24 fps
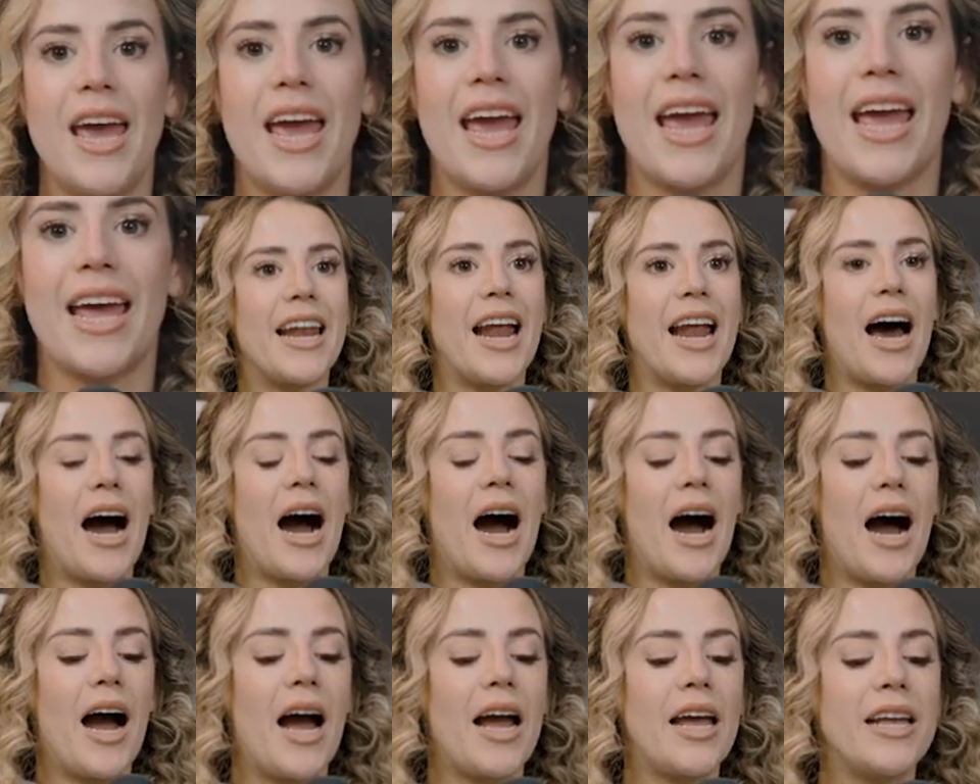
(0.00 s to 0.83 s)
And
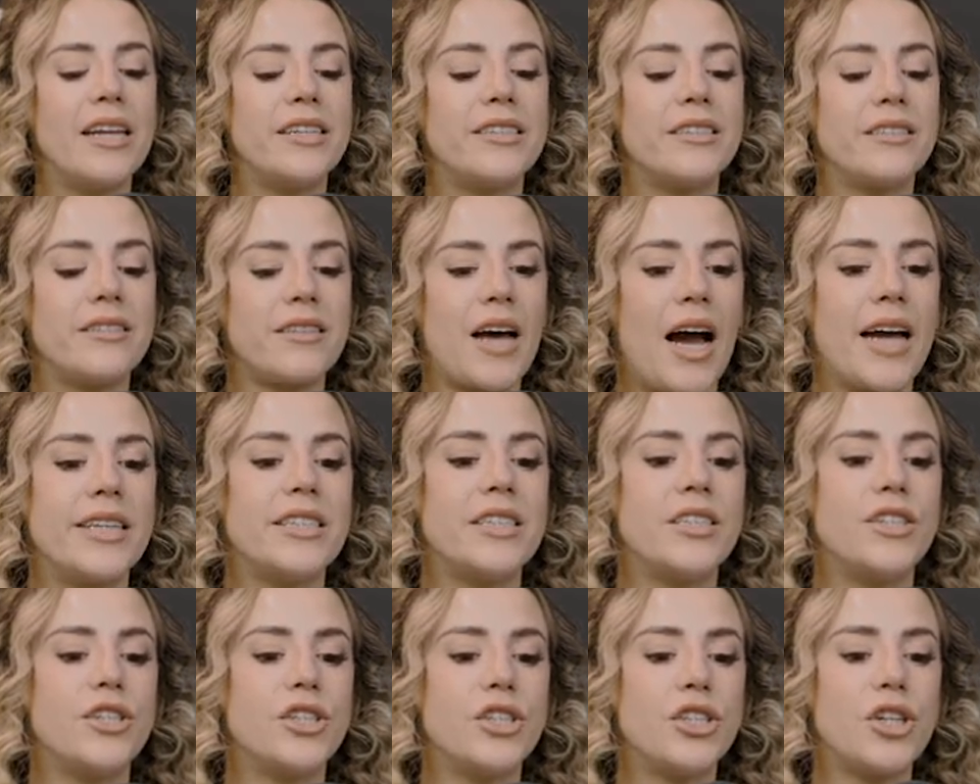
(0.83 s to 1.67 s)
I
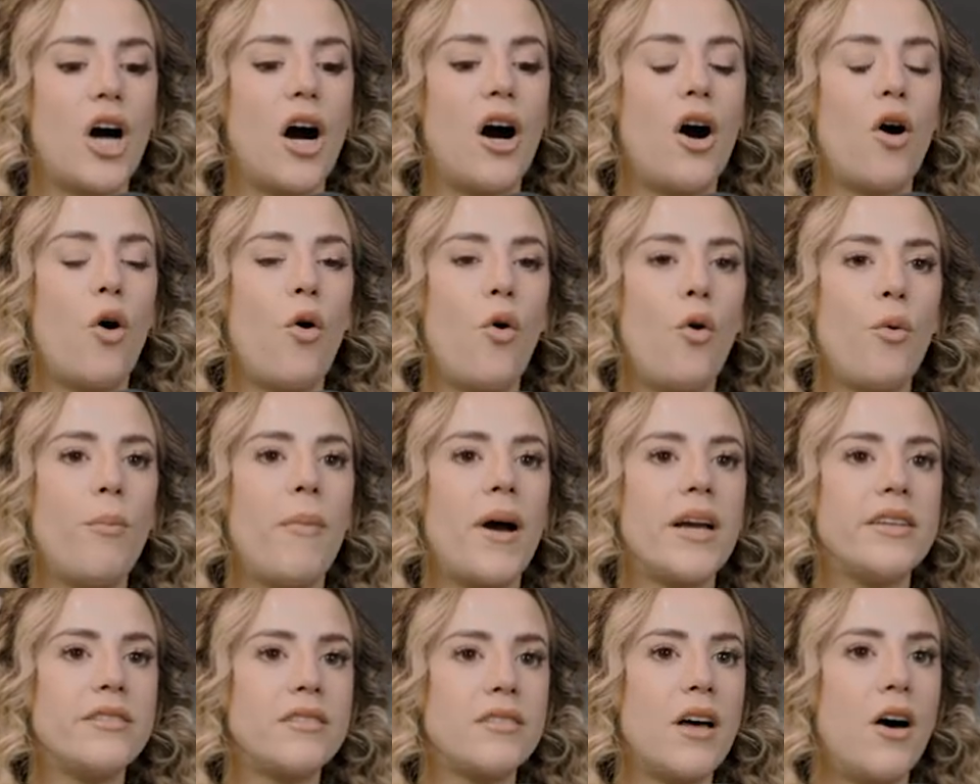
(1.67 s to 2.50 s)
decided to not hold
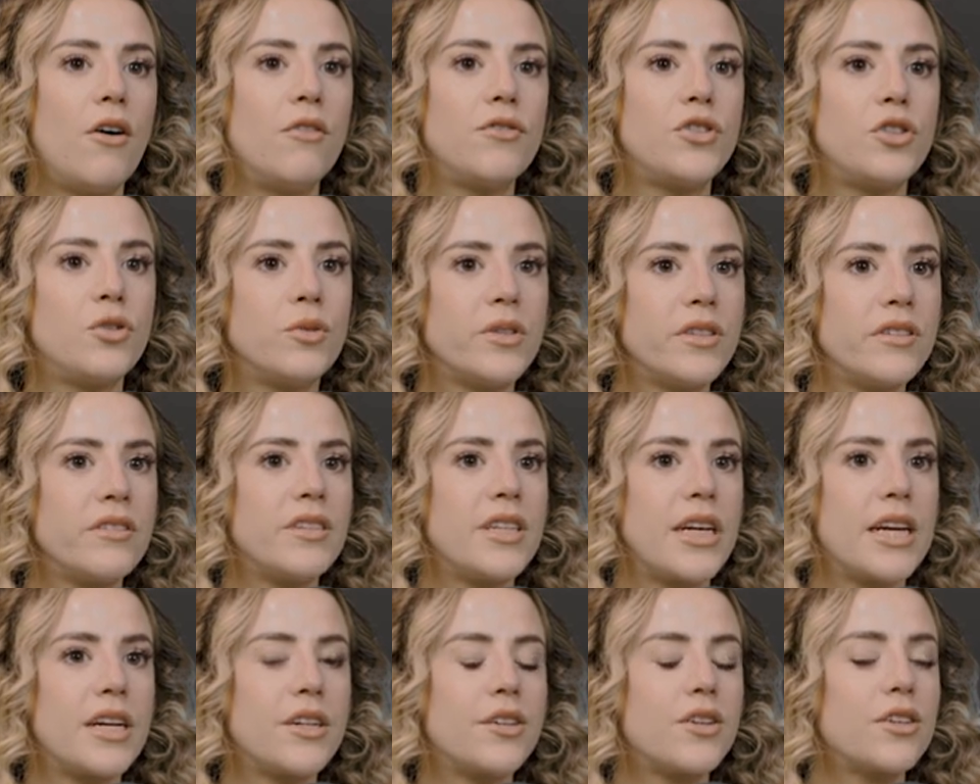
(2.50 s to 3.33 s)
myself to a
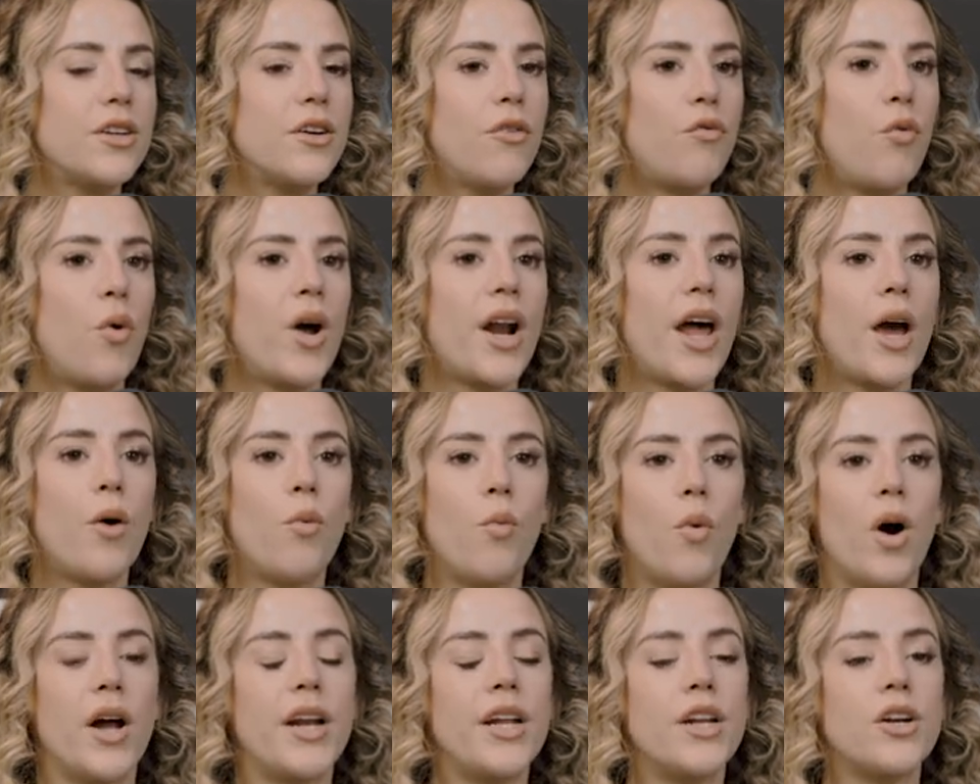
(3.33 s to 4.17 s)
standard of what I
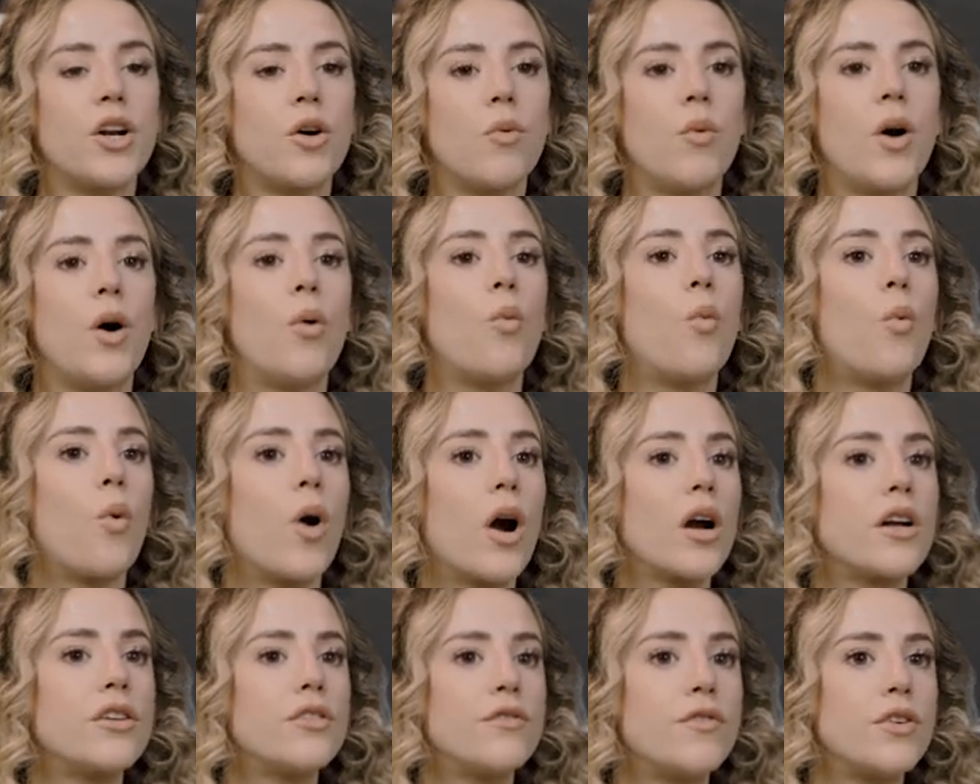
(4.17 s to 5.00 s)
wanted or what
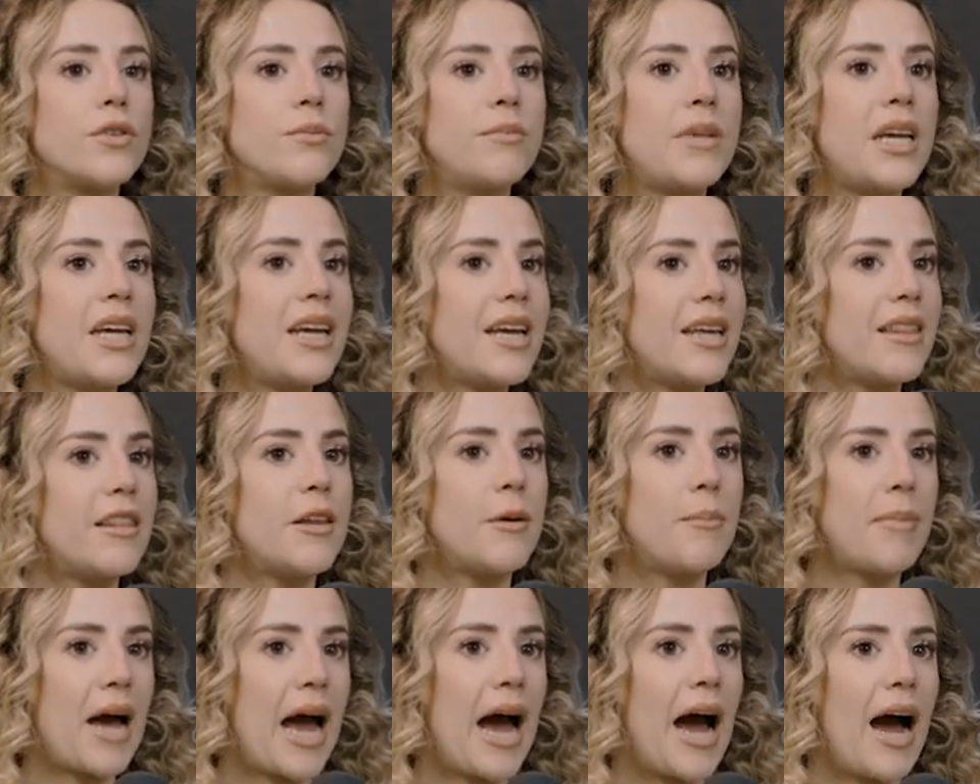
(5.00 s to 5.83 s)
worked for me in
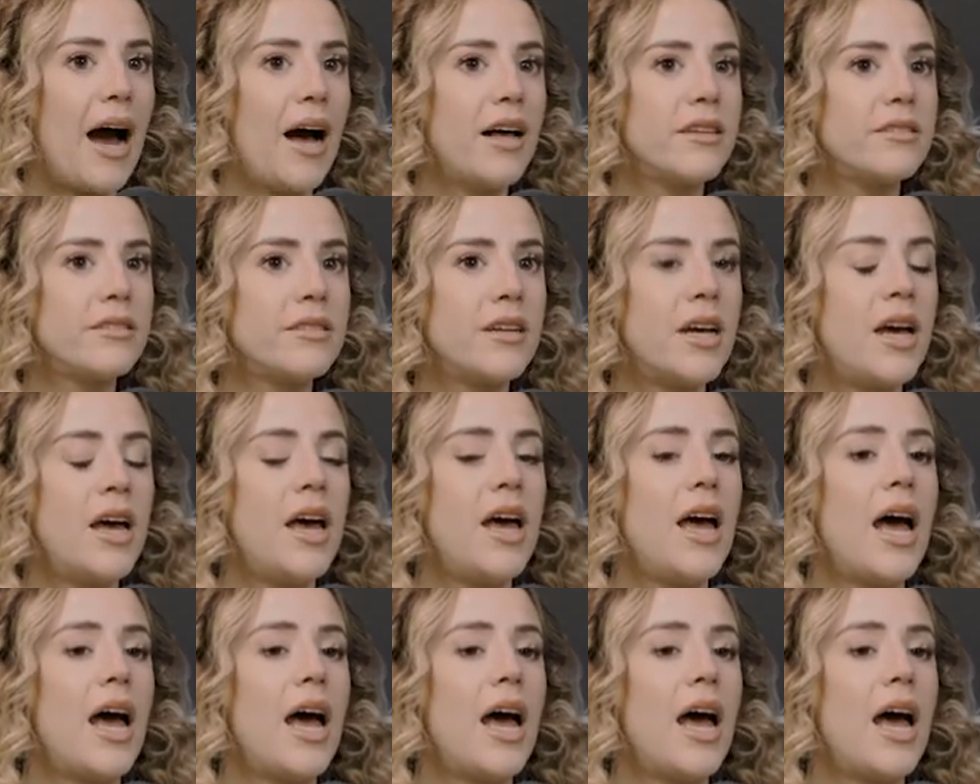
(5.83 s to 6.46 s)
the past,